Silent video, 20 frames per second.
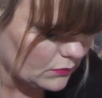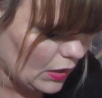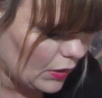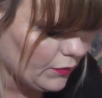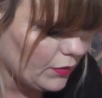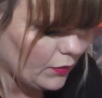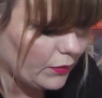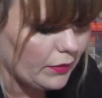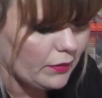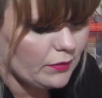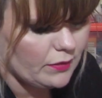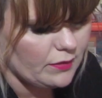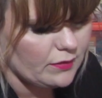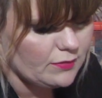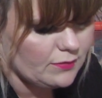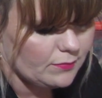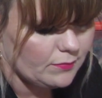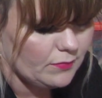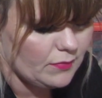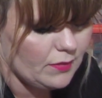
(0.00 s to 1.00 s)
Oh no, here it
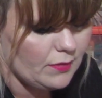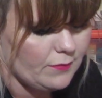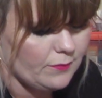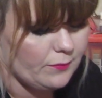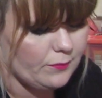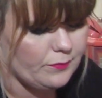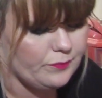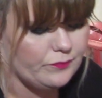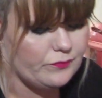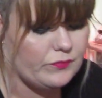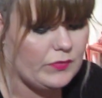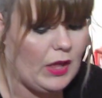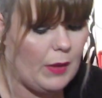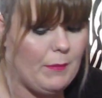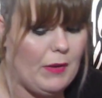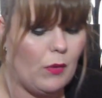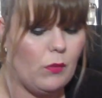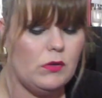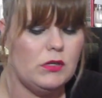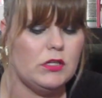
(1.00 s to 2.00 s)
is.
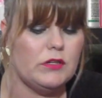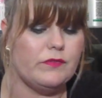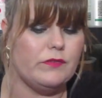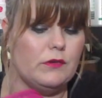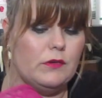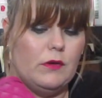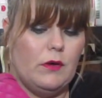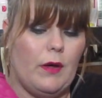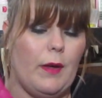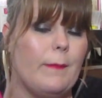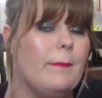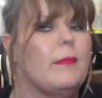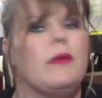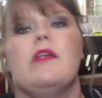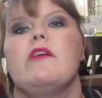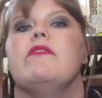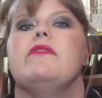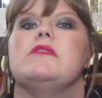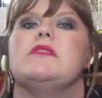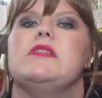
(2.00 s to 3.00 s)
My wonderful and
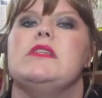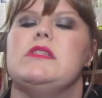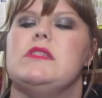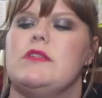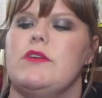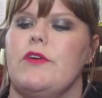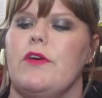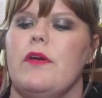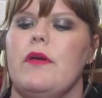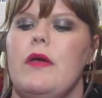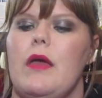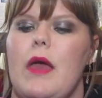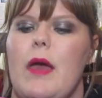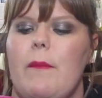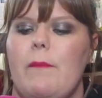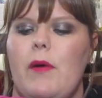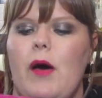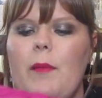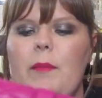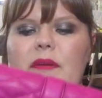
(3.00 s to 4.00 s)
beautiful sister
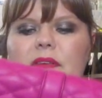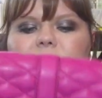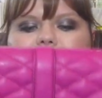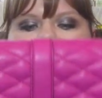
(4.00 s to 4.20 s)
bought me